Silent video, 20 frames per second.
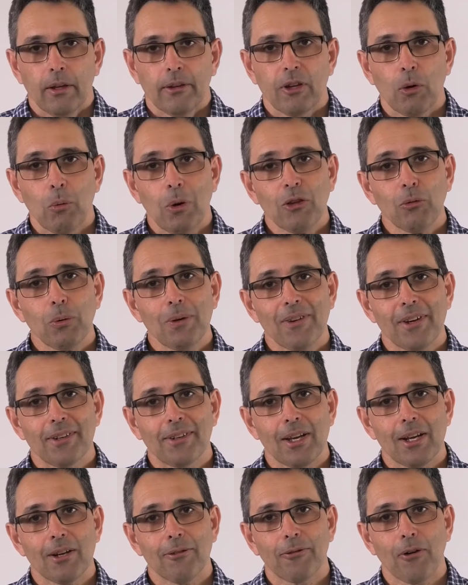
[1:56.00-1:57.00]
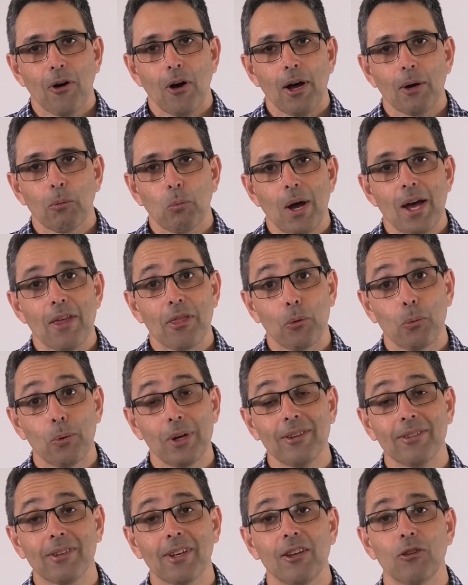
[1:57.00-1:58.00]
So once we've identified where the
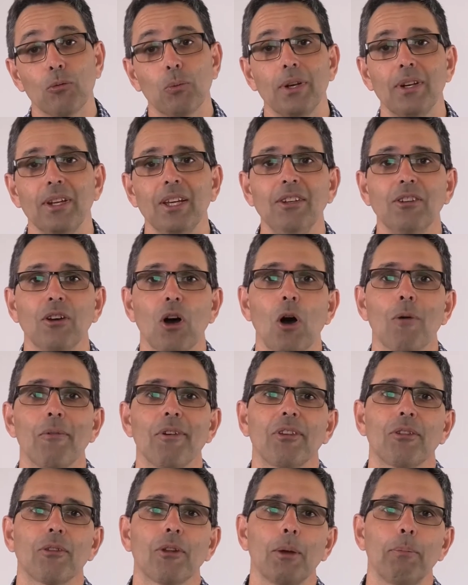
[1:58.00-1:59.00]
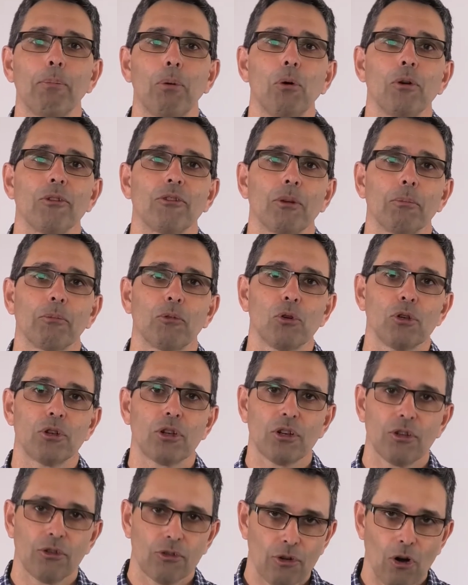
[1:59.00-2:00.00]
risk is, we need to obviously put some good
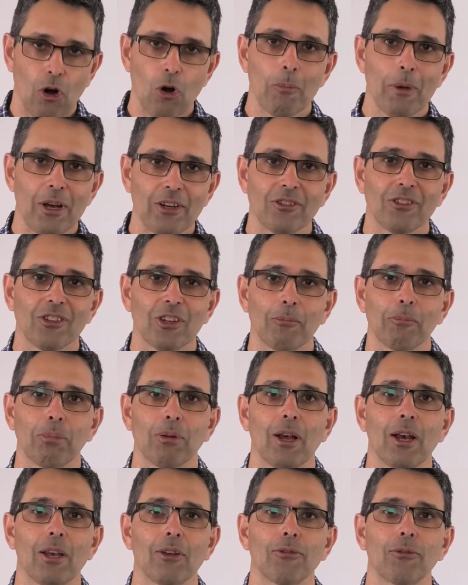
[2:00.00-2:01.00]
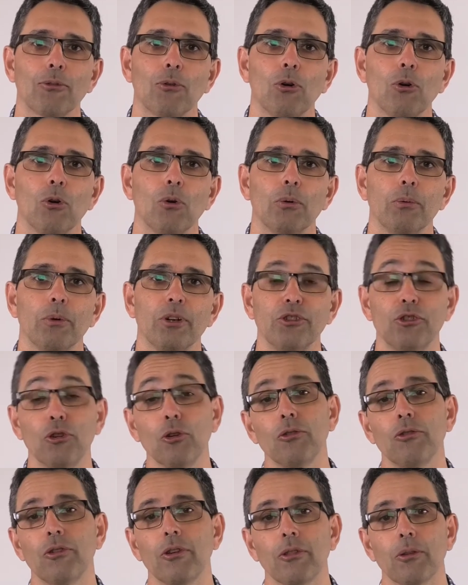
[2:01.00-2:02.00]
control measures in place for
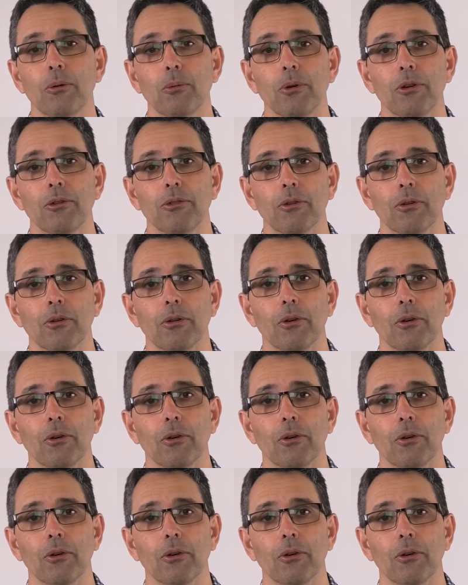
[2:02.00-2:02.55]
reducing the risk